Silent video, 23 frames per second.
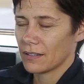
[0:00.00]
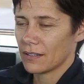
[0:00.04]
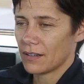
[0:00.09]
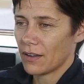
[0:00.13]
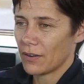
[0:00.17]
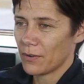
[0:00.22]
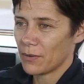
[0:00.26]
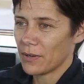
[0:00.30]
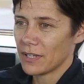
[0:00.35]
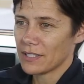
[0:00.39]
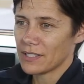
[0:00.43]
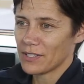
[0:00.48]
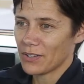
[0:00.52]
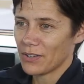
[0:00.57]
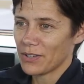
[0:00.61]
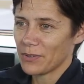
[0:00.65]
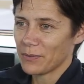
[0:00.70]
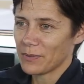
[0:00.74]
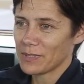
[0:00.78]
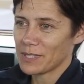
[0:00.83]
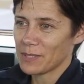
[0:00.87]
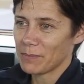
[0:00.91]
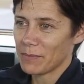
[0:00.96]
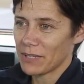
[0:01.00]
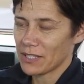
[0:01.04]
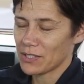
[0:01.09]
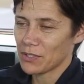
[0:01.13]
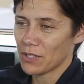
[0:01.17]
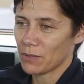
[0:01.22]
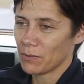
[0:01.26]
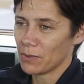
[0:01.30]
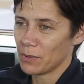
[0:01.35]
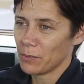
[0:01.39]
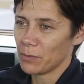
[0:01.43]
I always heard it was the
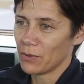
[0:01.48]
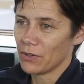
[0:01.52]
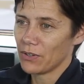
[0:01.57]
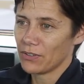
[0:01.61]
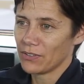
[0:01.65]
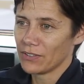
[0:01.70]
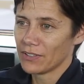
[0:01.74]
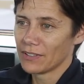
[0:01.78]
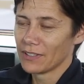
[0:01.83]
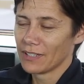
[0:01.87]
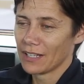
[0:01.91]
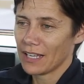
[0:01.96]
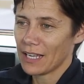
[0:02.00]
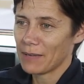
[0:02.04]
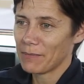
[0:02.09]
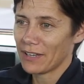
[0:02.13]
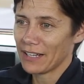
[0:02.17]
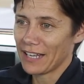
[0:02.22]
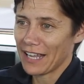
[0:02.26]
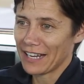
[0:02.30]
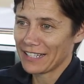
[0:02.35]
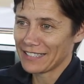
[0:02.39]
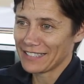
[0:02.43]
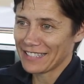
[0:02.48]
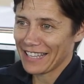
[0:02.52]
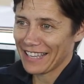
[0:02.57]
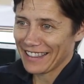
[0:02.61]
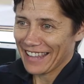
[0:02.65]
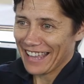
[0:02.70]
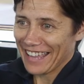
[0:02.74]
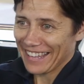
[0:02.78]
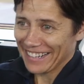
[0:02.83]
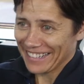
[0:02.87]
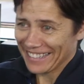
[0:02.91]
best job in the world. Am I allowed to
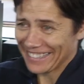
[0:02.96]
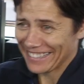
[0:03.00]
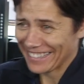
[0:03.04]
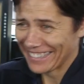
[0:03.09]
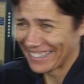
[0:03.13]
say that?